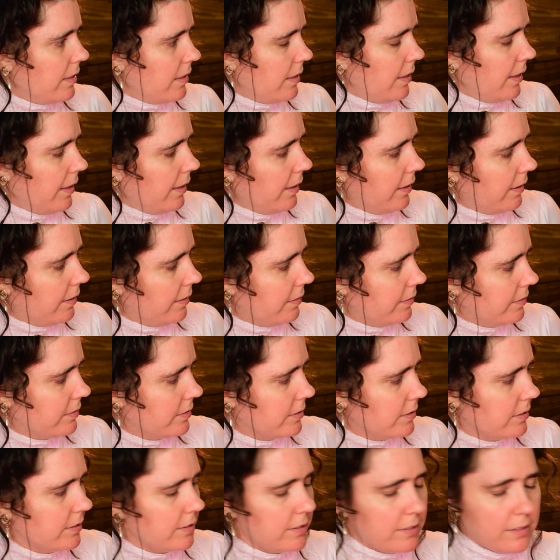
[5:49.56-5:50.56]

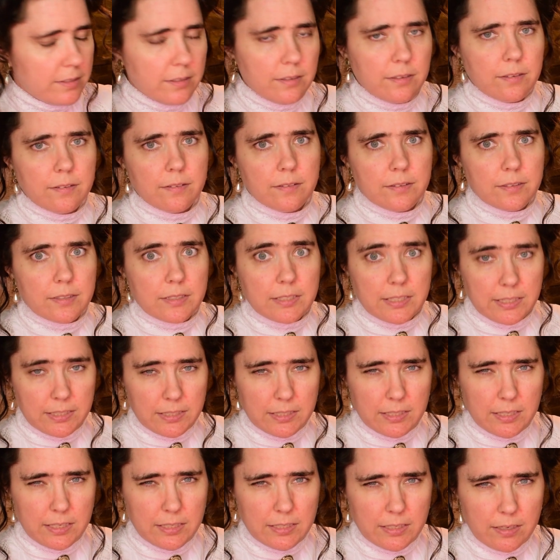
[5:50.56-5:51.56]
And
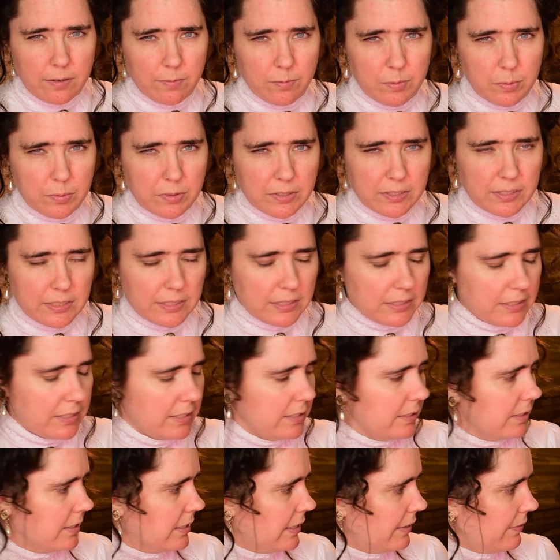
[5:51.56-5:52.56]
this does come from the
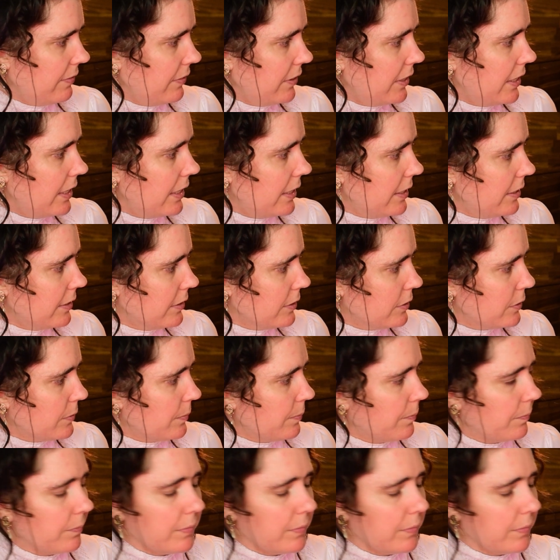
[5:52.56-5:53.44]
1670s.